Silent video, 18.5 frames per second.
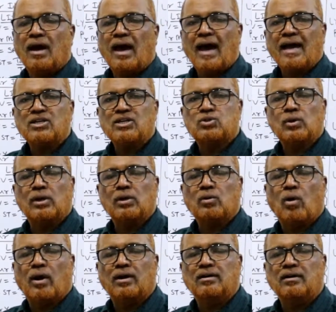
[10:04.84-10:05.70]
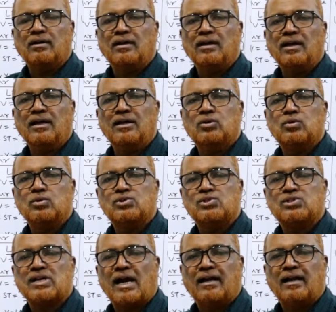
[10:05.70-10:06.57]
Actual quantity into
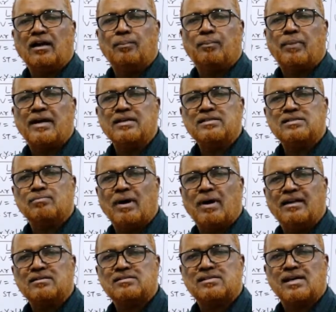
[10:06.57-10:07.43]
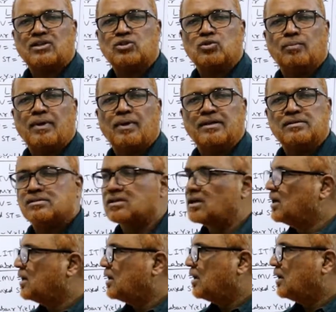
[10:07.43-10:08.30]
standard price minus actual price.
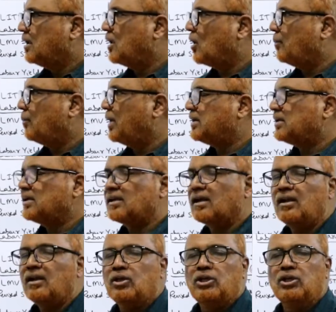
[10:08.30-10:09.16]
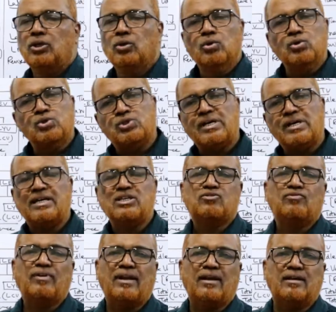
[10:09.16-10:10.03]
Now material
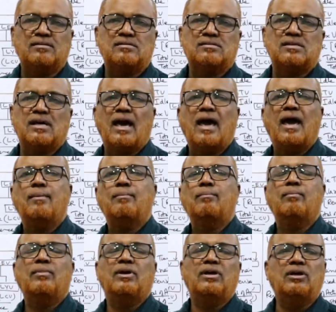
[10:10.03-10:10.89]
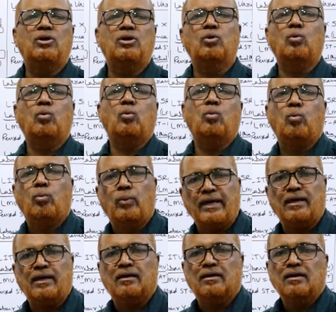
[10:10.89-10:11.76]
usage variance
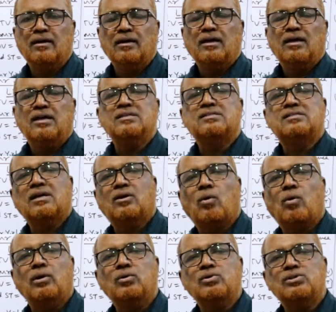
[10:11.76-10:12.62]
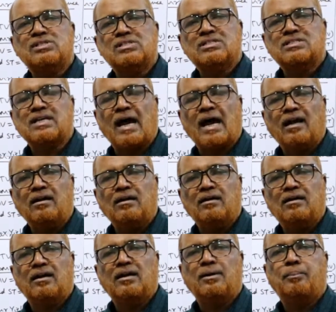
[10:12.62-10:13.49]
MUV is equal to
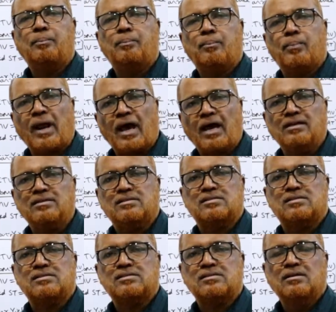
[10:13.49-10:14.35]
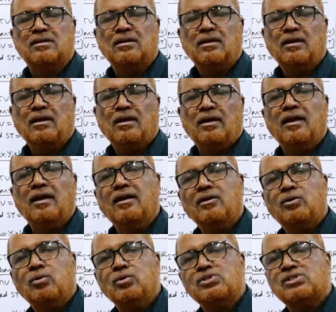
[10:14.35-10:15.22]
standard price
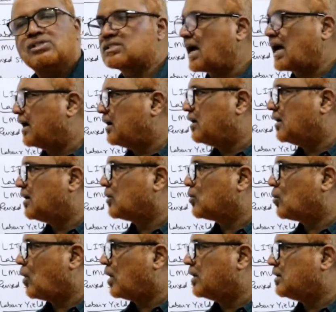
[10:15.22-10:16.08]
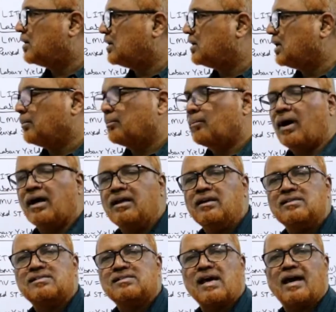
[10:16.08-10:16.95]
into standard quantity
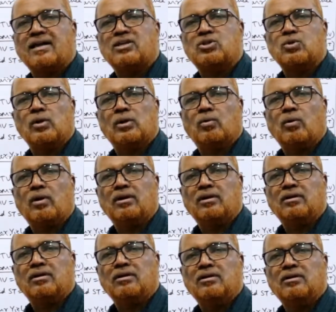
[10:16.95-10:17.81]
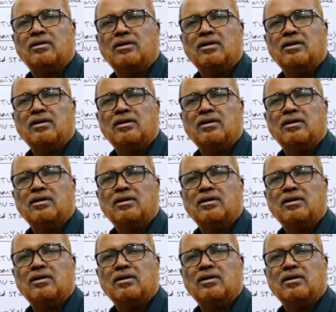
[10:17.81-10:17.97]
minus actual quantity.